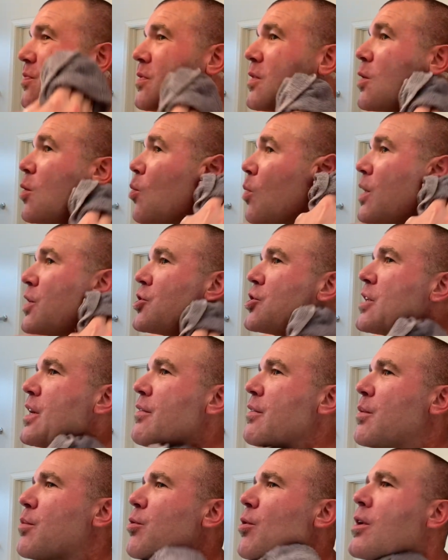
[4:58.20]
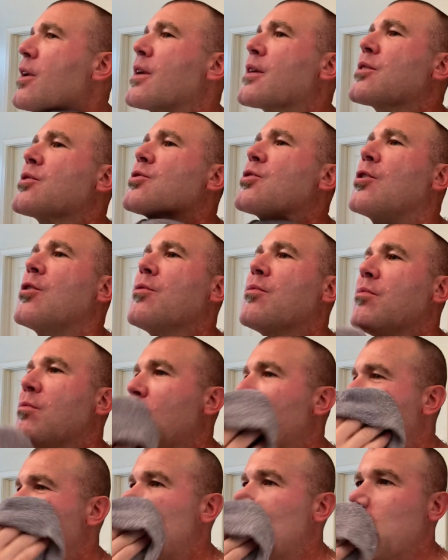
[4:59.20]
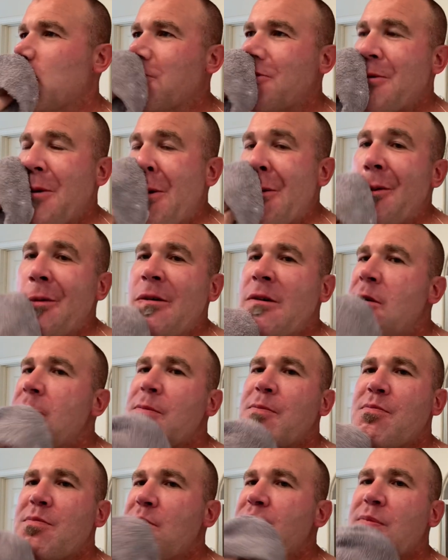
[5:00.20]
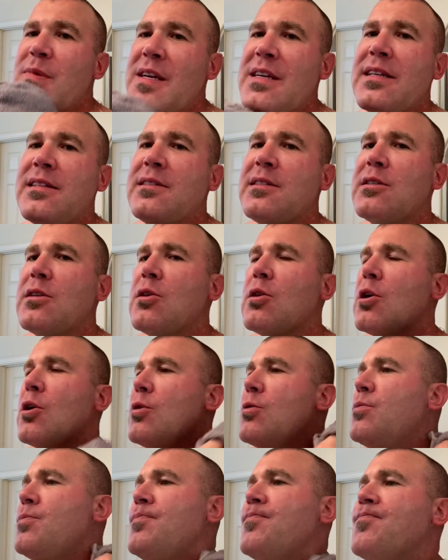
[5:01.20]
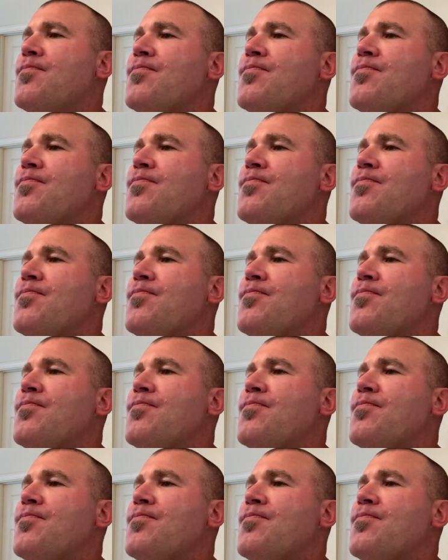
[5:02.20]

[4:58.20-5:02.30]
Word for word: wet shaving product soap, which is easy to load,